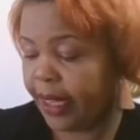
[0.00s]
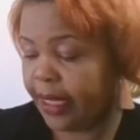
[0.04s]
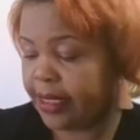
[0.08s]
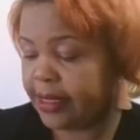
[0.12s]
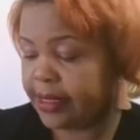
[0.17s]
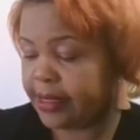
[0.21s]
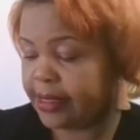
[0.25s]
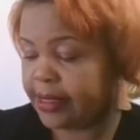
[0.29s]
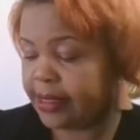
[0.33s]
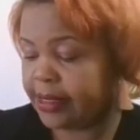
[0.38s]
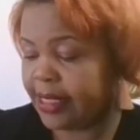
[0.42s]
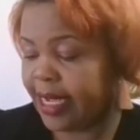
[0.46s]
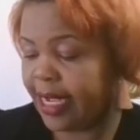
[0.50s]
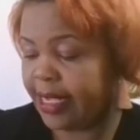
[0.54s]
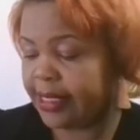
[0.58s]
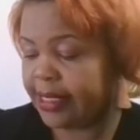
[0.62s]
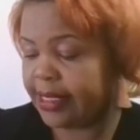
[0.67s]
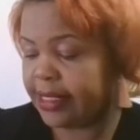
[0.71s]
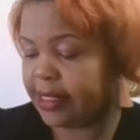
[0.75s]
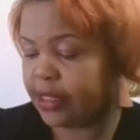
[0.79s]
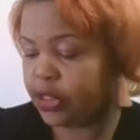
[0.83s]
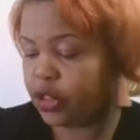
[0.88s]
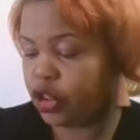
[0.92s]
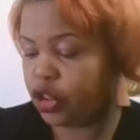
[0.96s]

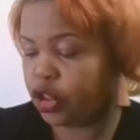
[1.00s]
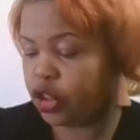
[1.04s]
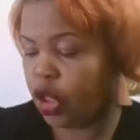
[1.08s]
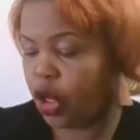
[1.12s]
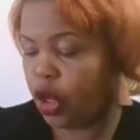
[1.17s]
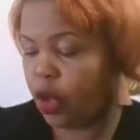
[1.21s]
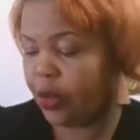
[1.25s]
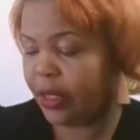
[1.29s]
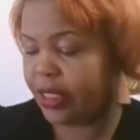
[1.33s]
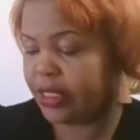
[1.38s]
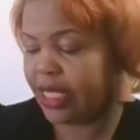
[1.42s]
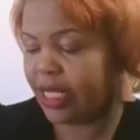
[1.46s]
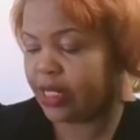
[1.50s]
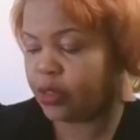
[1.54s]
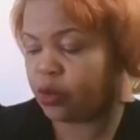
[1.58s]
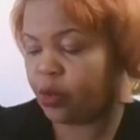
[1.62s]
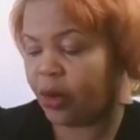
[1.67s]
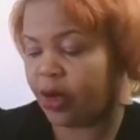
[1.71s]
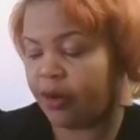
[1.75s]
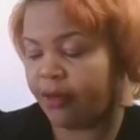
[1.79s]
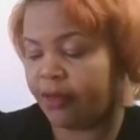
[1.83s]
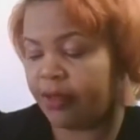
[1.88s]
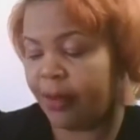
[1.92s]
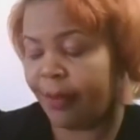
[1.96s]
Studies show it as
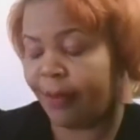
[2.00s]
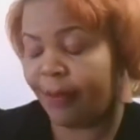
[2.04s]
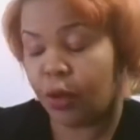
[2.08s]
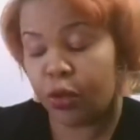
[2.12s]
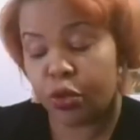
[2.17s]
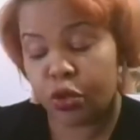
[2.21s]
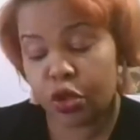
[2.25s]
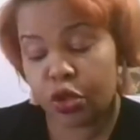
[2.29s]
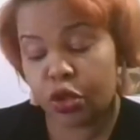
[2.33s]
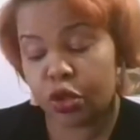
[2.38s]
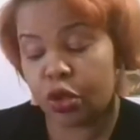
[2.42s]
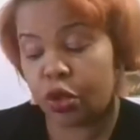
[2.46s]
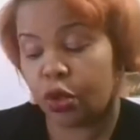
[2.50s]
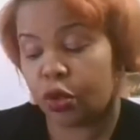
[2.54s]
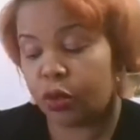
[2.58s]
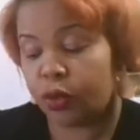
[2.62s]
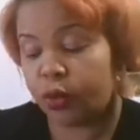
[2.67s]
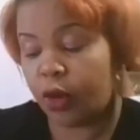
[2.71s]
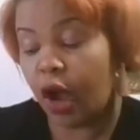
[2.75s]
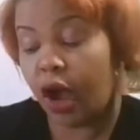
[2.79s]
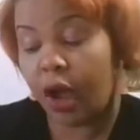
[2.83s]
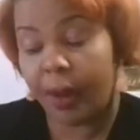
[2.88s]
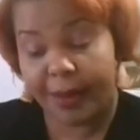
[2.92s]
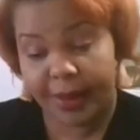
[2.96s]
one of the most
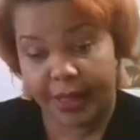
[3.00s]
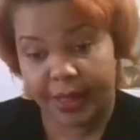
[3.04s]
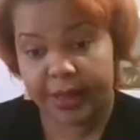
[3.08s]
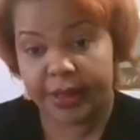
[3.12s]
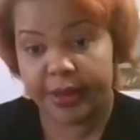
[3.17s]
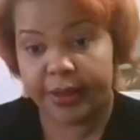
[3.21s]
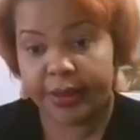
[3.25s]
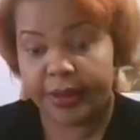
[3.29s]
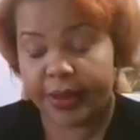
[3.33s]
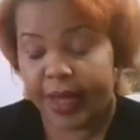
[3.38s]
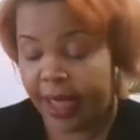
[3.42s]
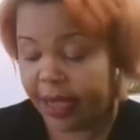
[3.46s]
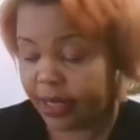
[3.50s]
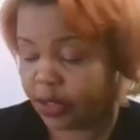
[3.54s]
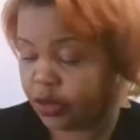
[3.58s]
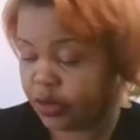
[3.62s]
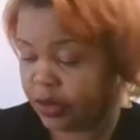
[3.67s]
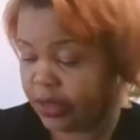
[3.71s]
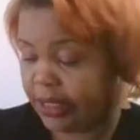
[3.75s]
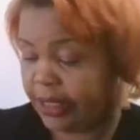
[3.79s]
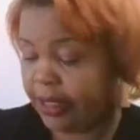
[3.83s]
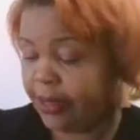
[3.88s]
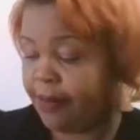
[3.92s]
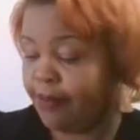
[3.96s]
common,
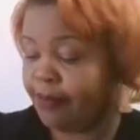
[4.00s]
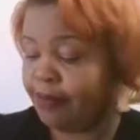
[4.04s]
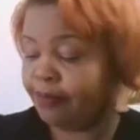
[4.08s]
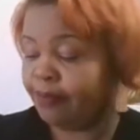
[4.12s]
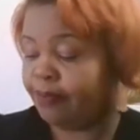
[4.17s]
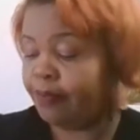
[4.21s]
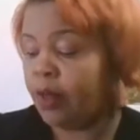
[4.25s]
actually,